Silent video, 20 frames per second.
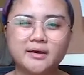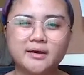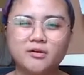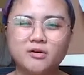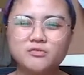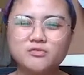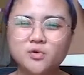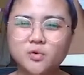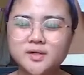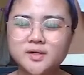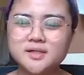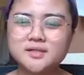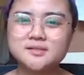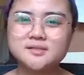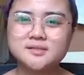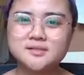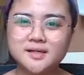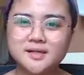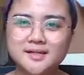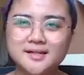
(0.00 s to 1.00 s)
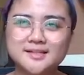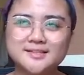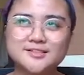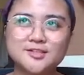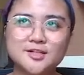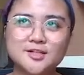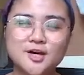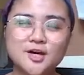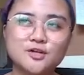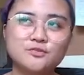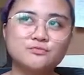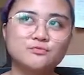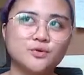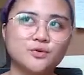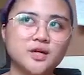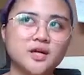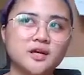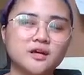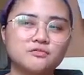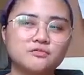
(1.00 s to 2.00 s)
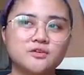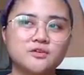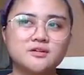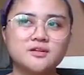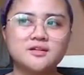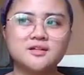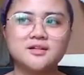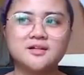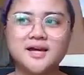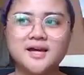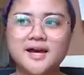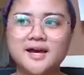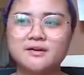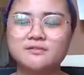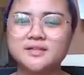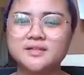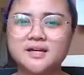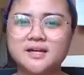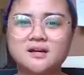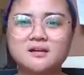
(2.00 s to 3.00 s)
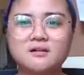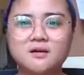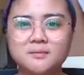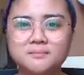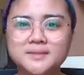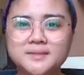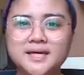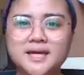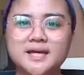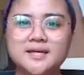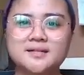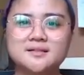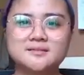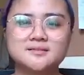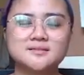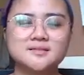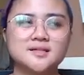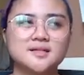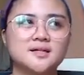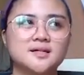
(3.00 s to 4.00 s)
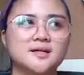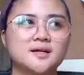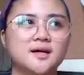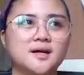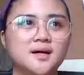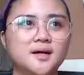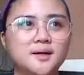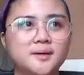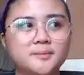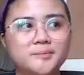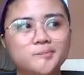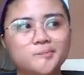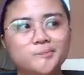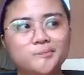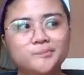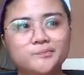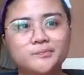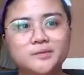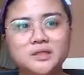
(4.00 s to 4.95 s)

of course, it's a lot of work if you're gonna have like a complicated um,